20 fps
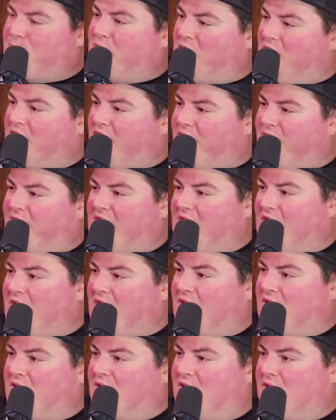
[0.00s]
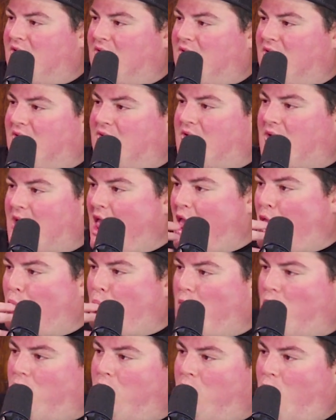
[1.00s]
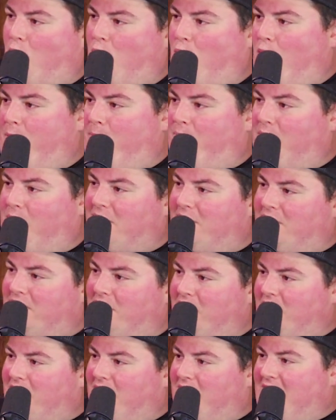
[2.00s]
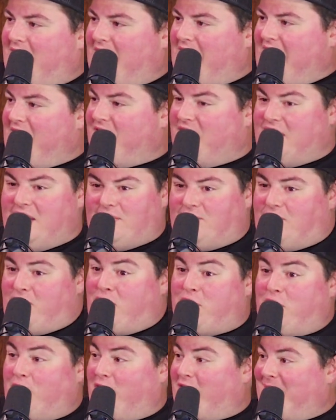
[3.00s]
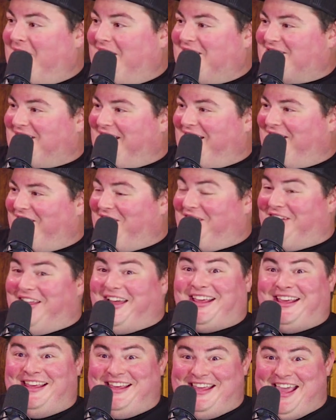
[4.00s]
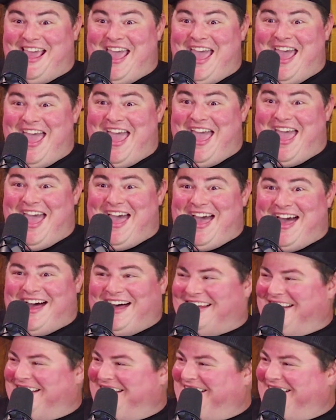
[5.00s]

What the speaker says: put it on your finger, whoop. And then 30 minutes later, you're like, yeah,